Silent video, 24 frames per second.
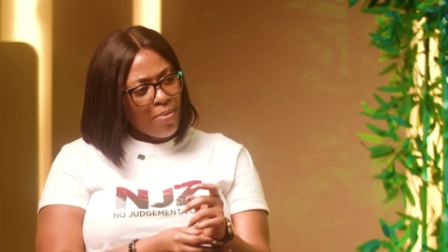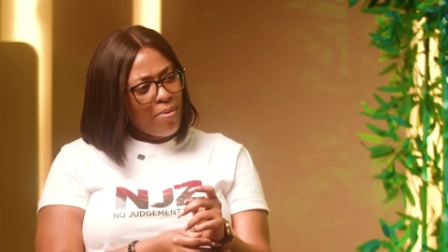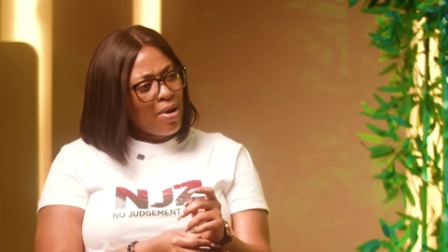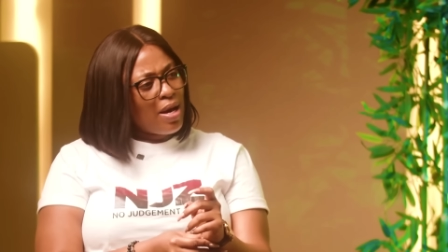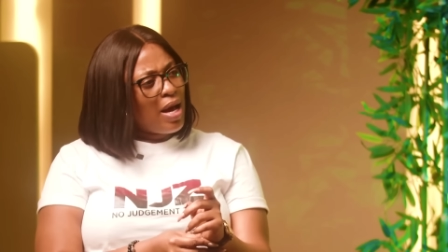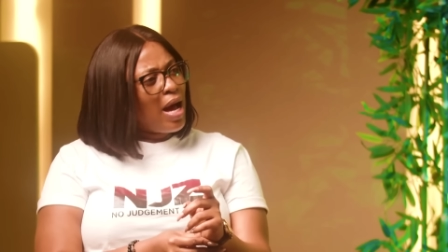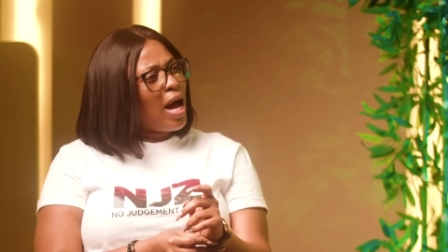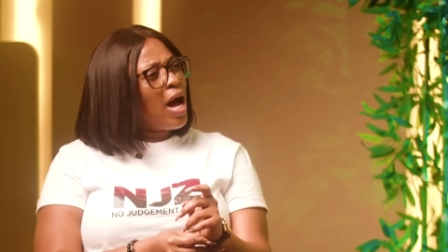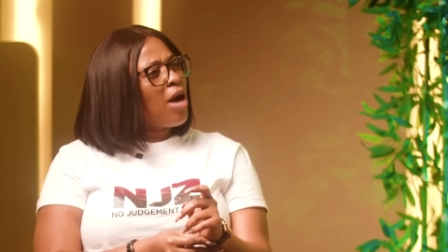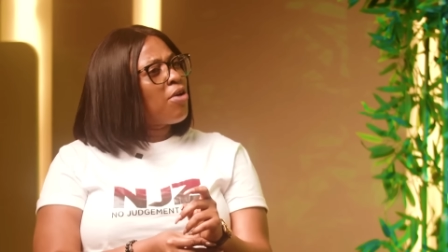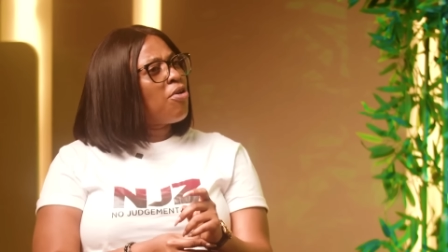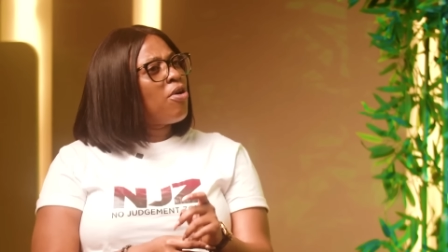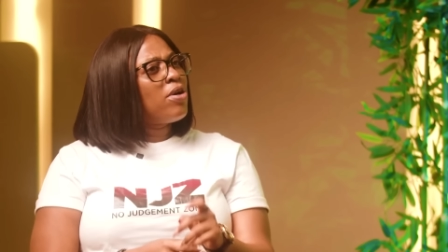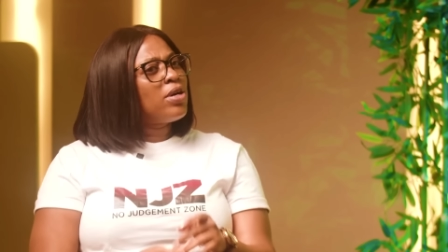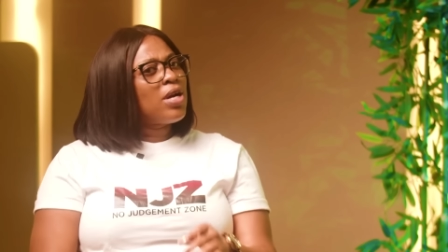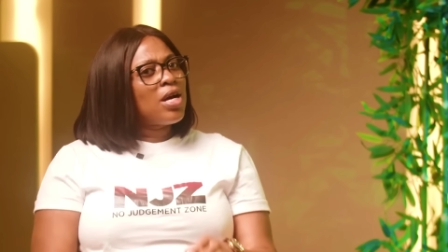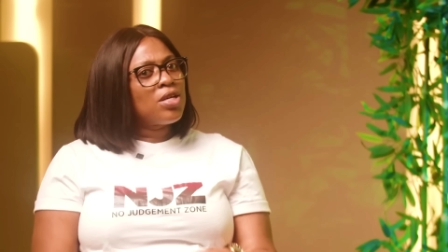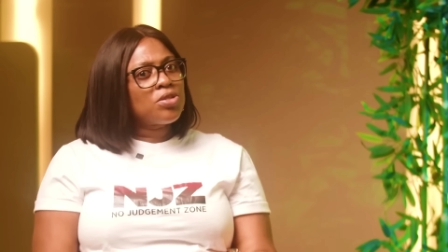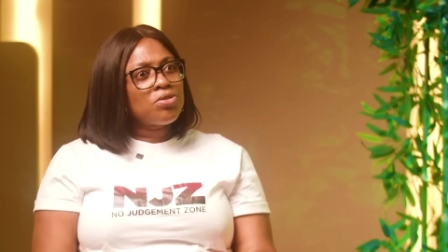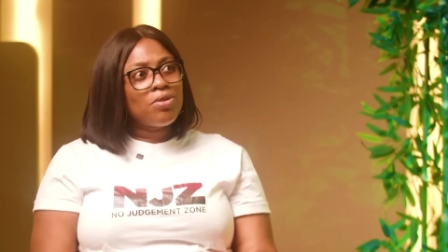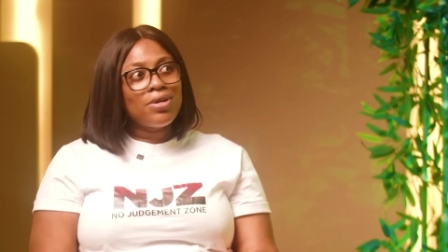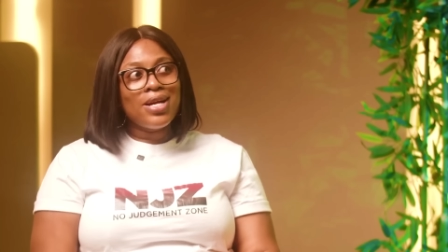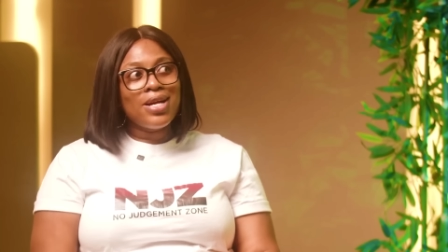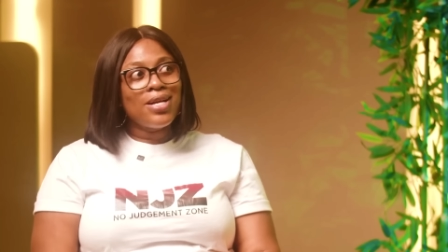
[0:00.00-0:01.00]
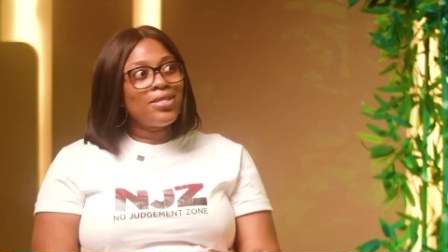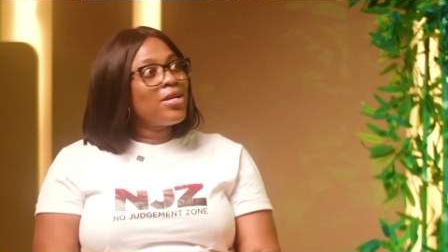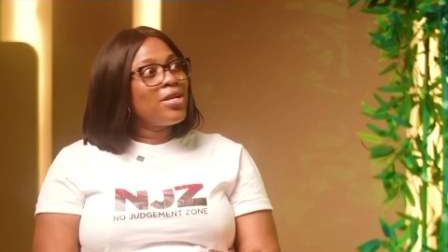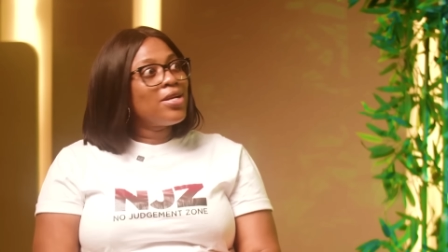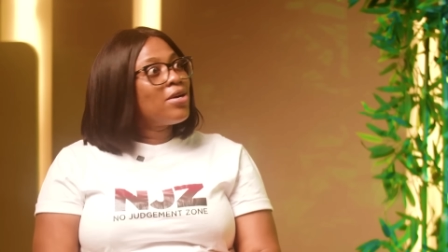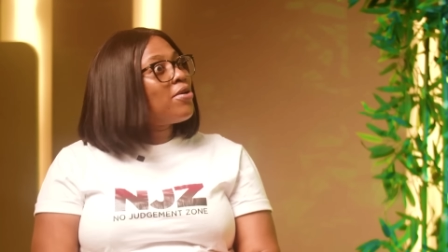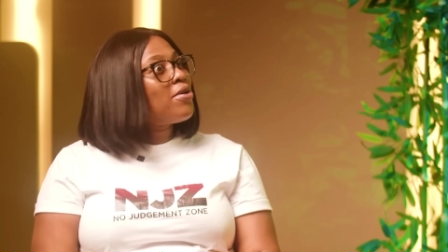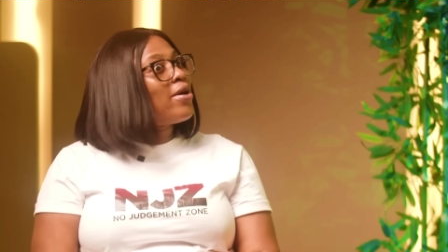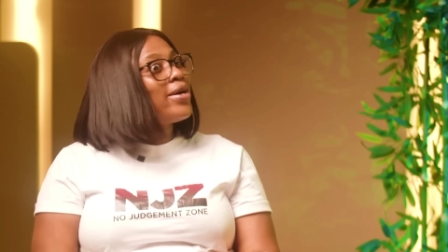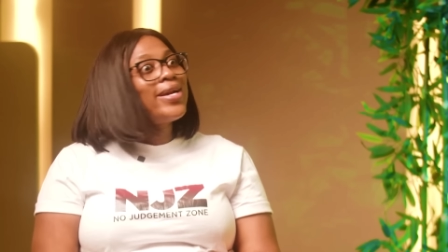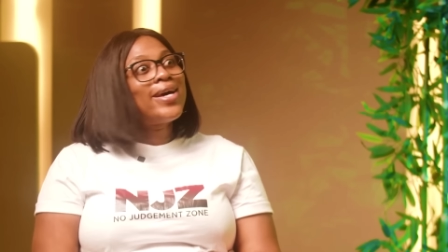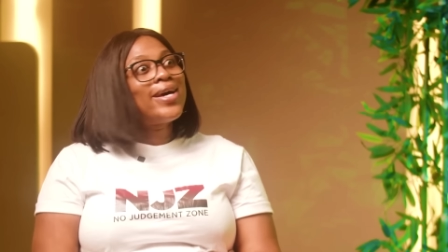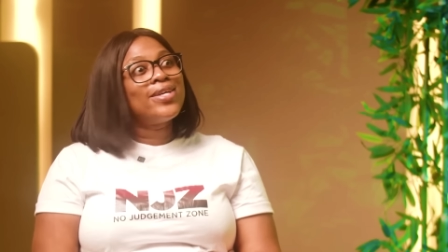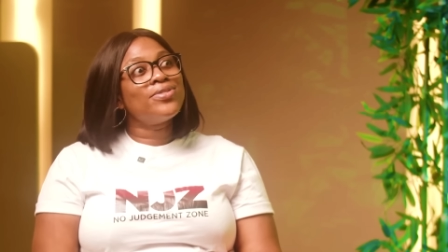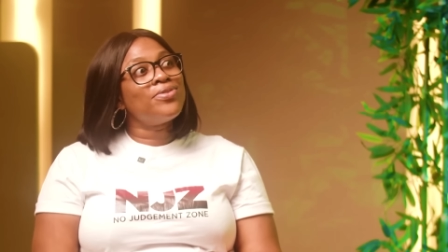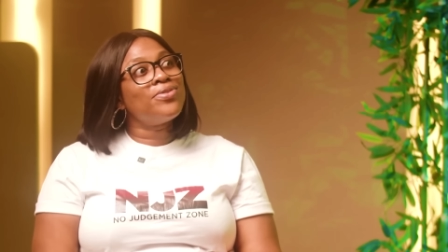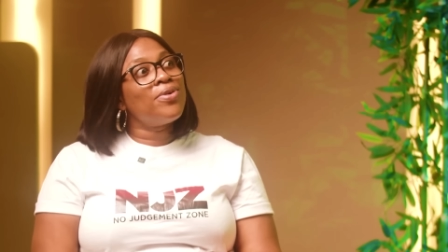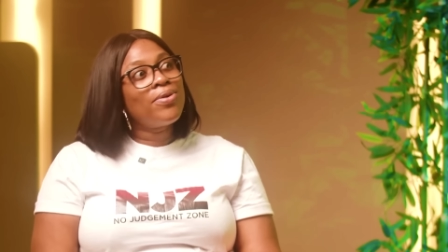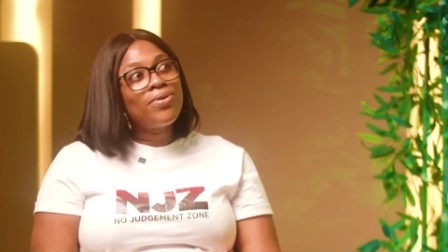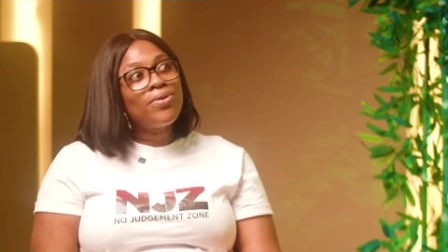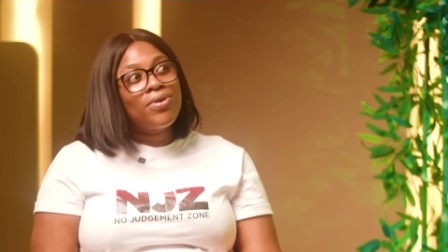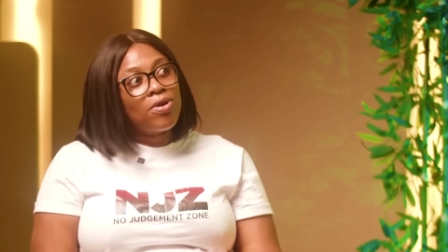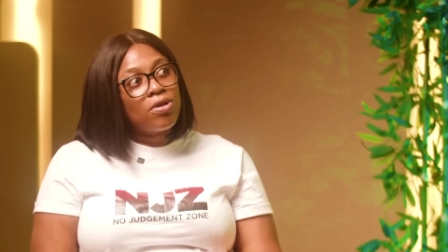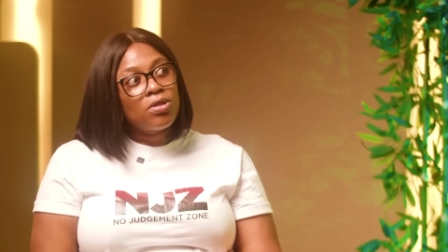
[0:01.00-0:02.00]
God has called. I said, God has
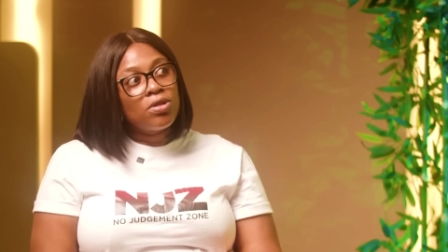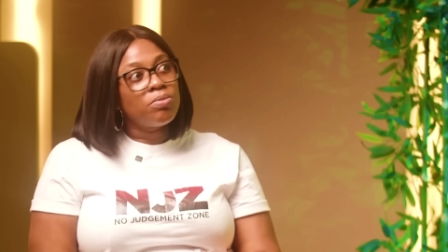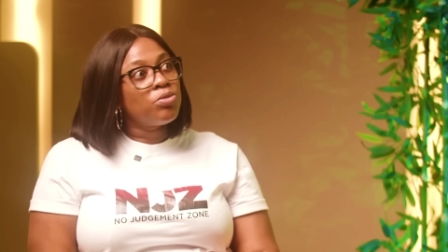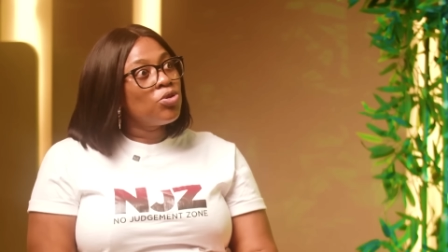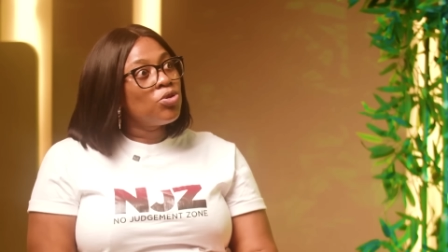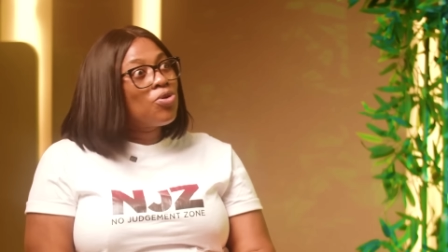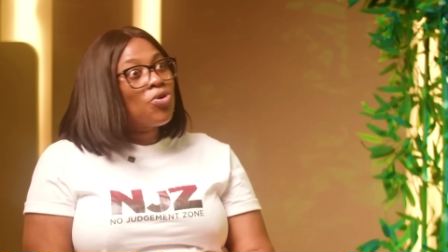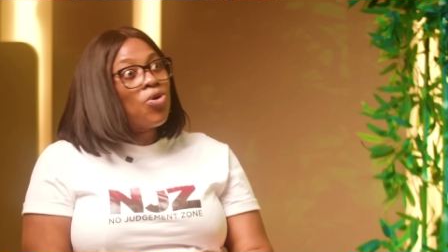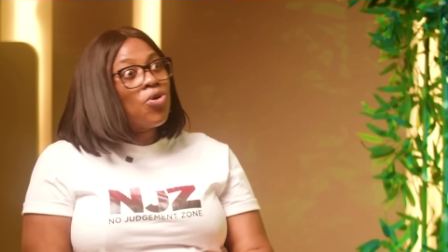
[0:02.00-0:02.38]
not called you.